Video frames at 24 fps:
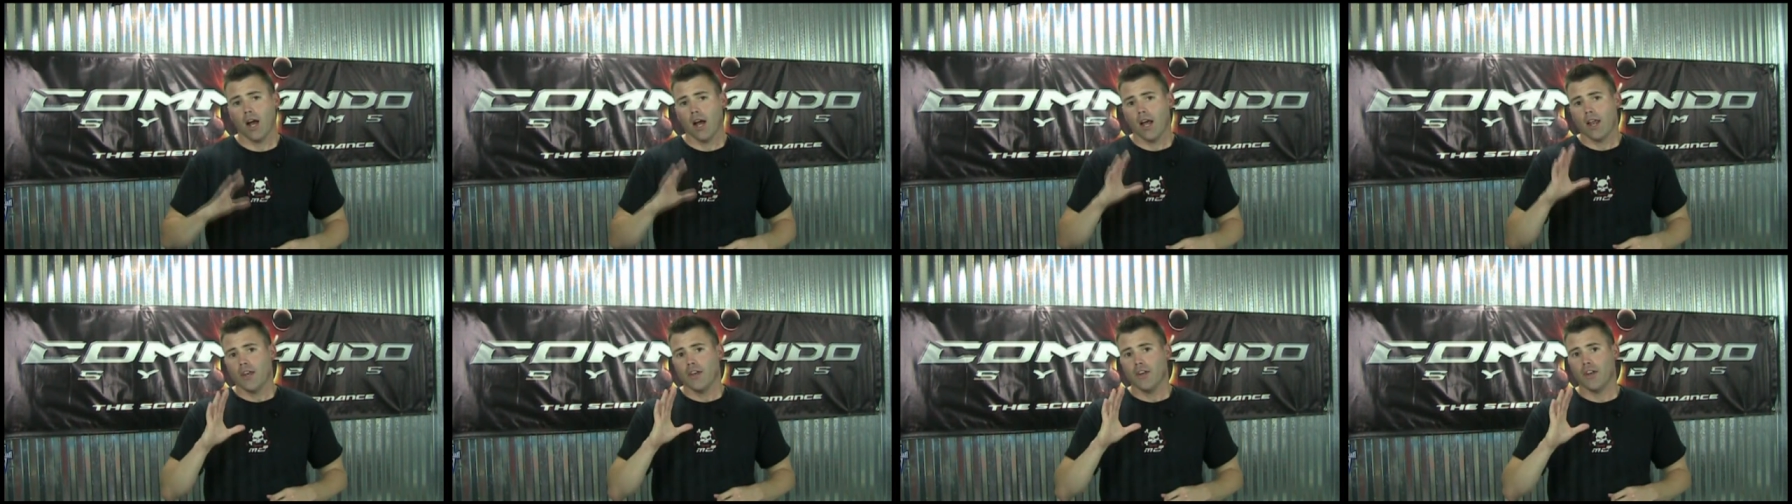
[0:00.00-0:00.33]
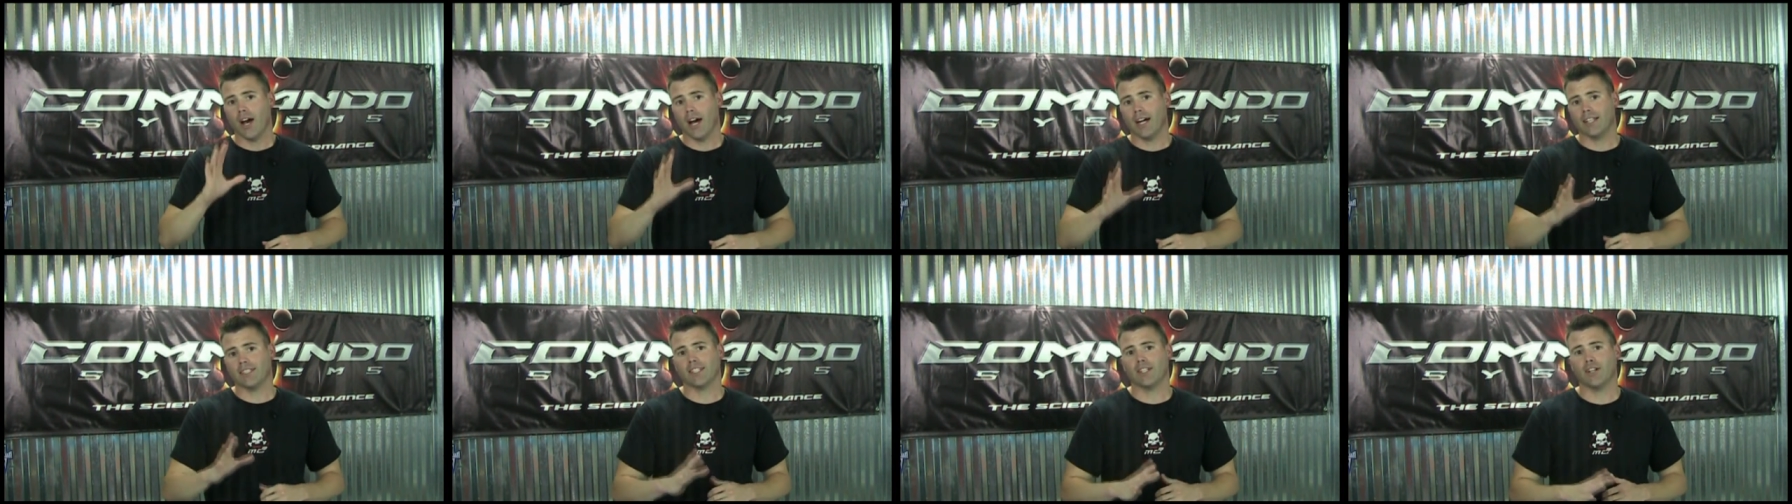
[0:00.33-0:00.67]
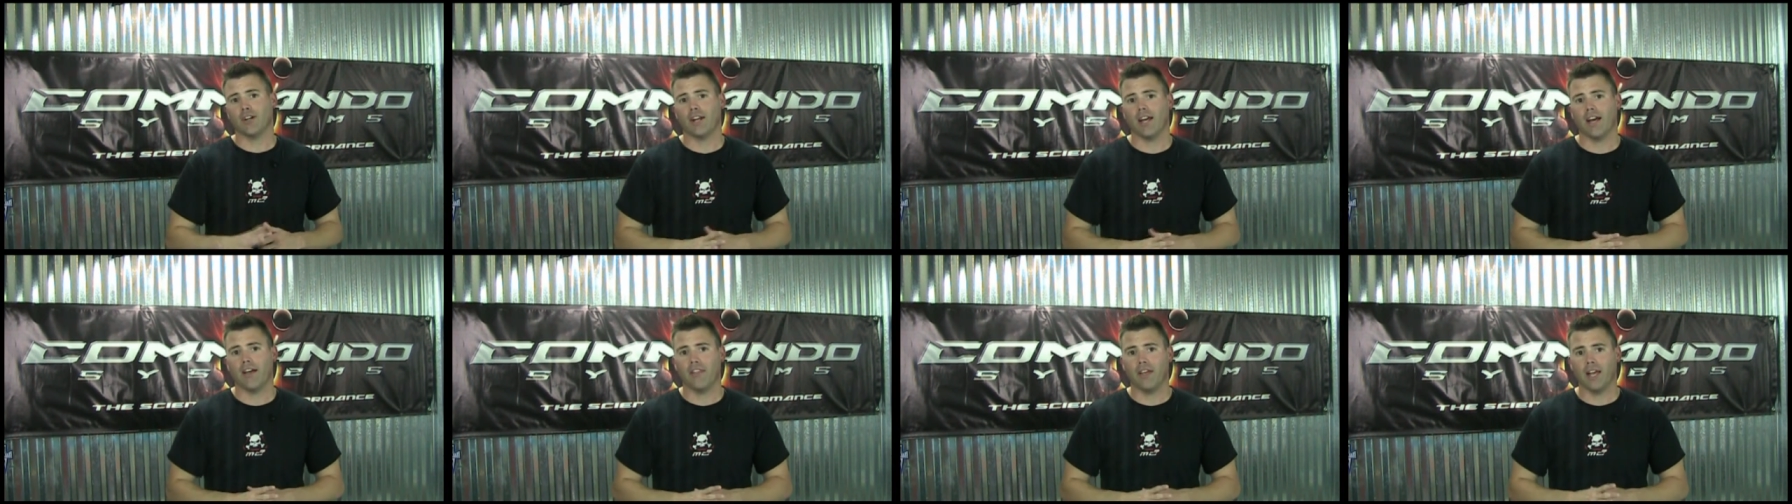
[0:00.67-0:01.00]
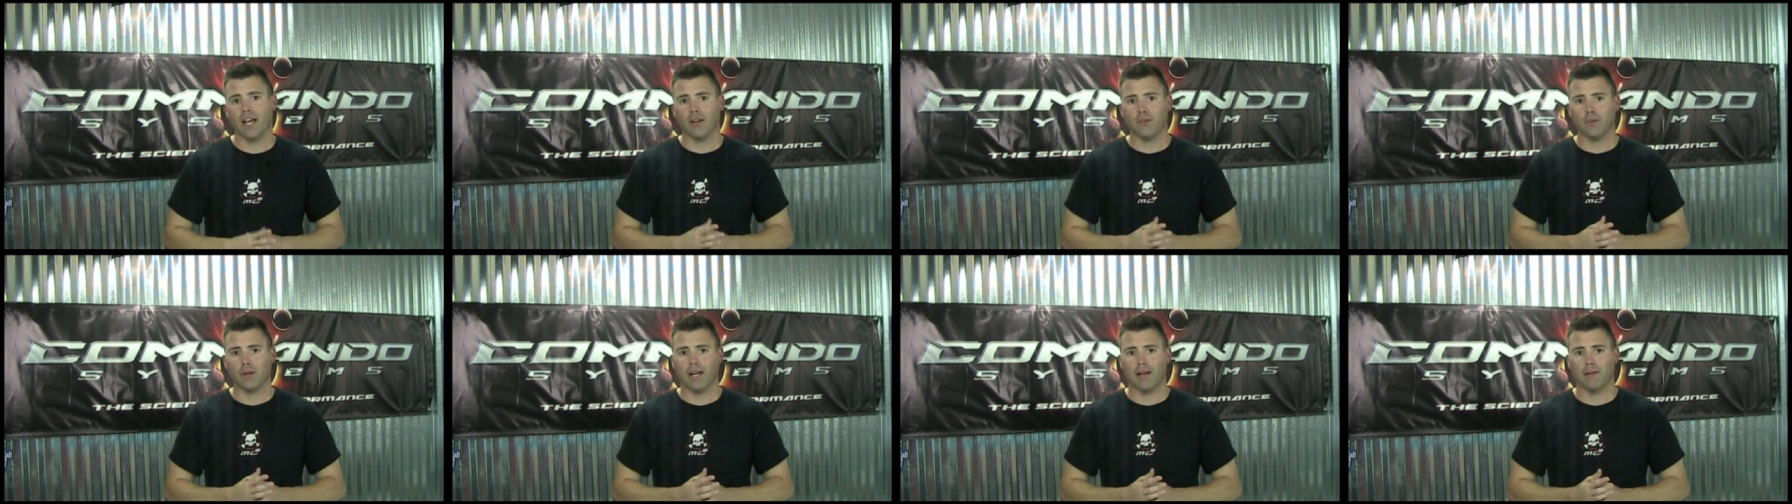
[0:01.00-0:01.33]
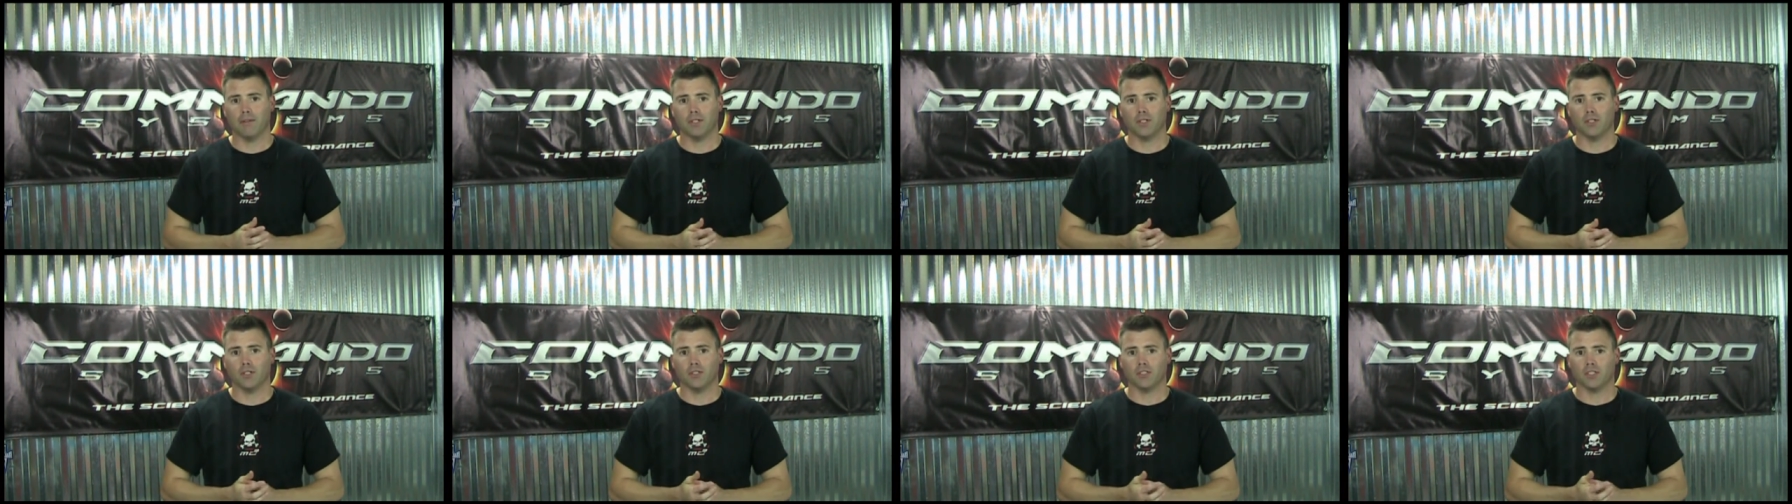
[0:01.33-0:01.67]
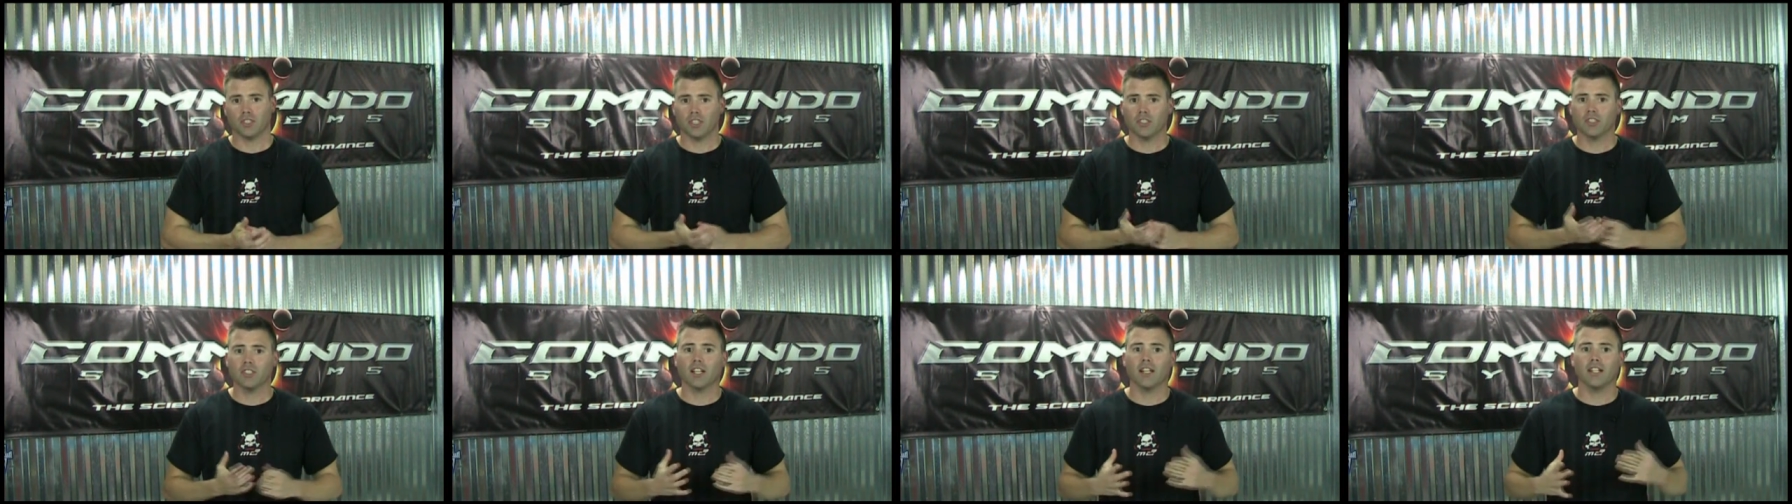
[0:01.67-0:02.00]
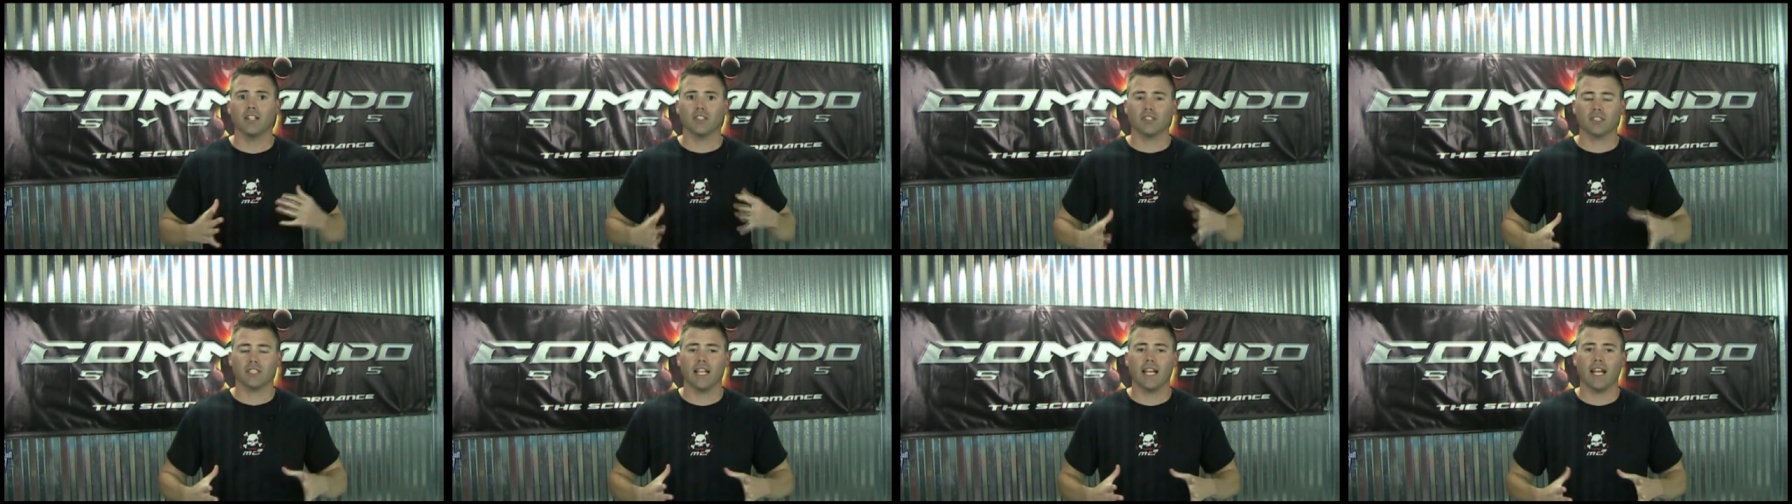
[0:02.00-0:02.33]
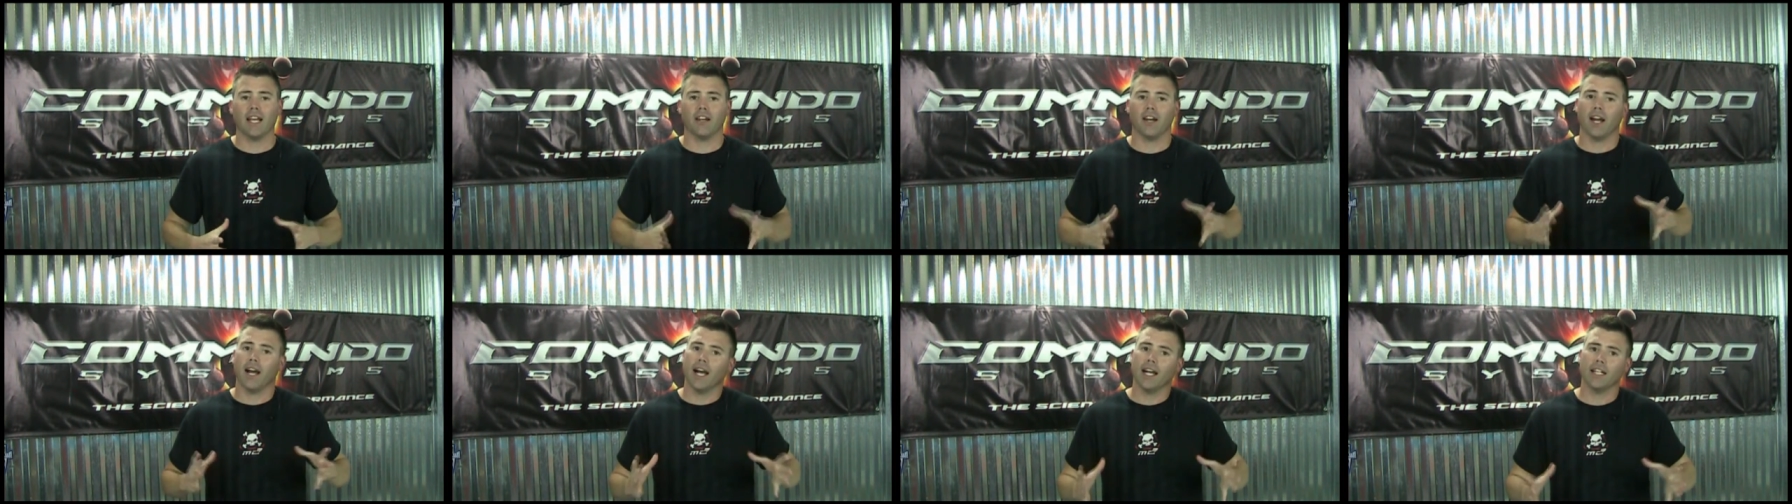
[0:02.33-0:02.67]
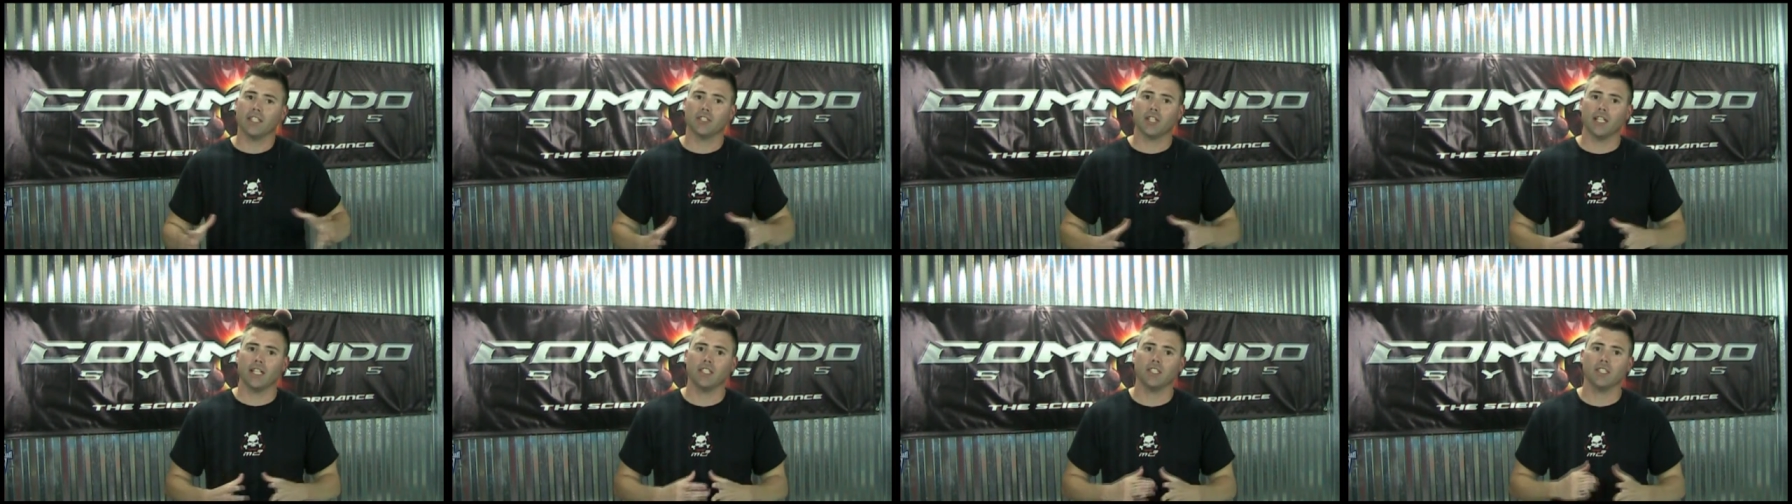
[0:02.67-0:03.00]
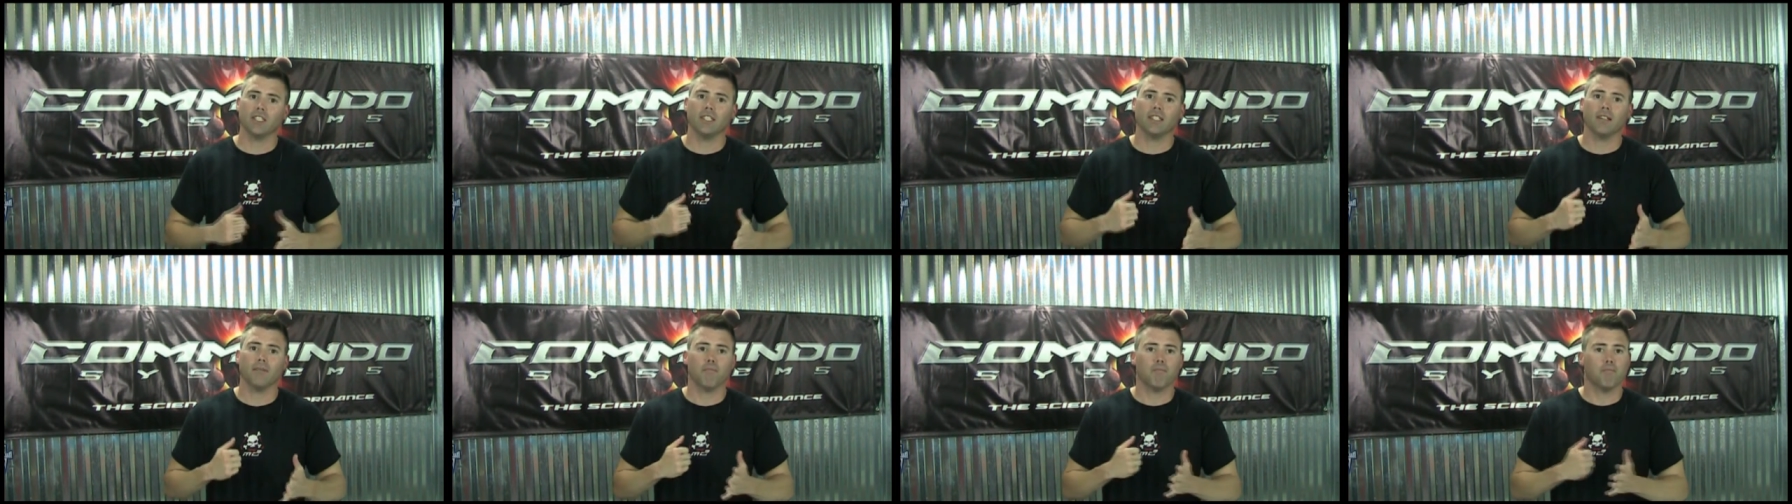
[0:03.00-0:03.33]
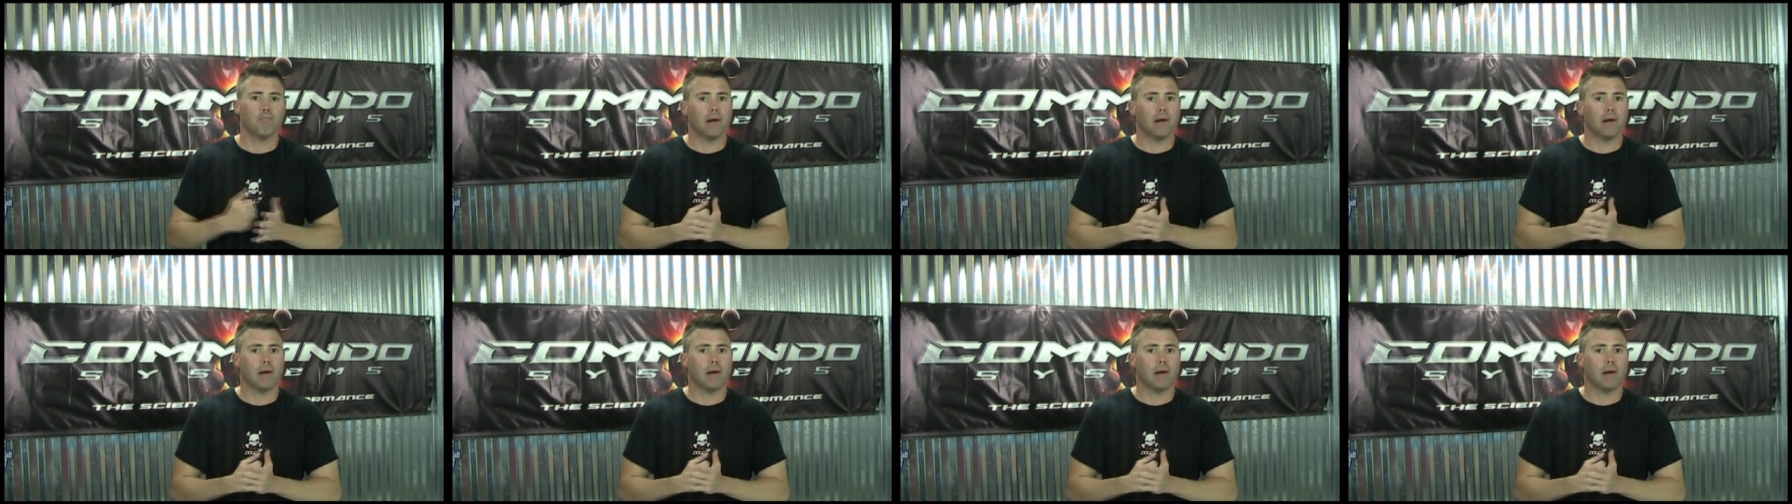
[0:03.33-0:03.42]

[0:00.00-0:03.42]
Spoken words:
not to go down that rabbit hole, just to understand, hydration,